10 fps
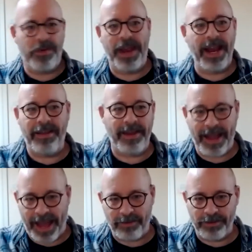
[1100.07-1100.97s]
than
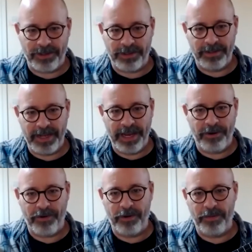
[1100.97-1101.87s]
anything else in
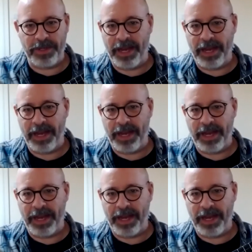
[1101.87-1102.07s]
groups,